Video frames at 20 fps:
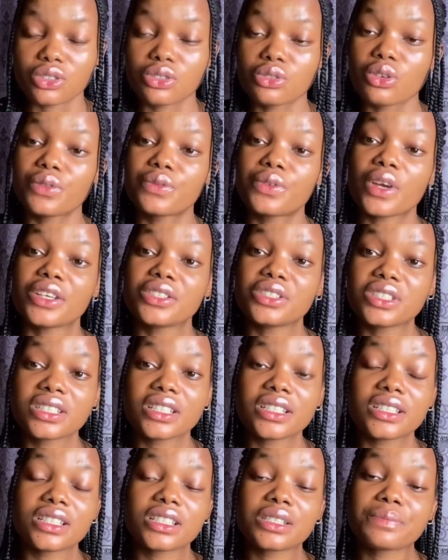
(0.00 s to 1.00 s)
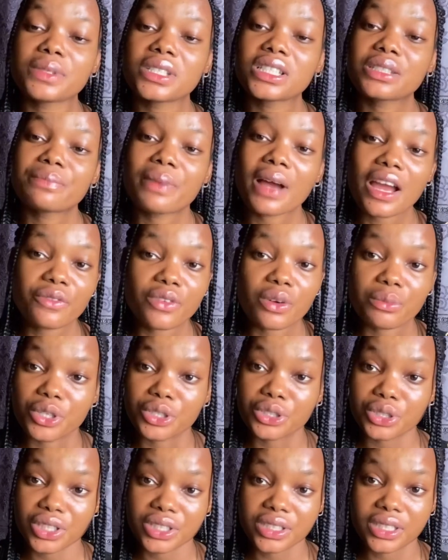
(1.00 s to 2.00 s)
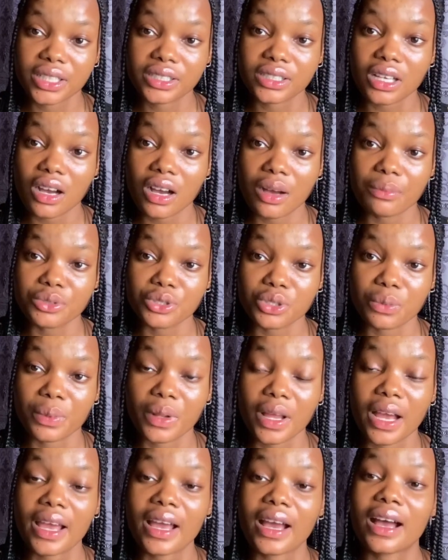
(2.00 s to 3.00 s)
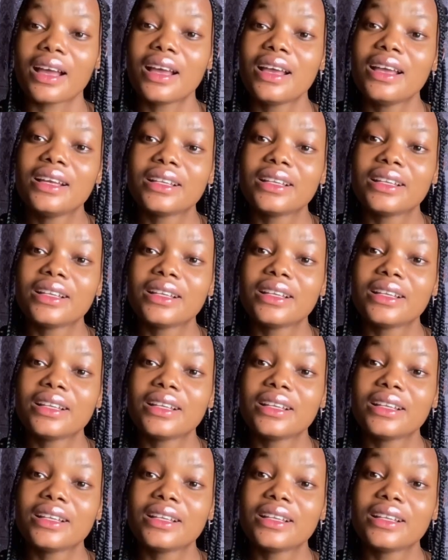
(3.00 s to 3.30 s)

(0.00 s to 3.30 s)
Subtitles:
So if you are using this, please buy from a trusted supplier.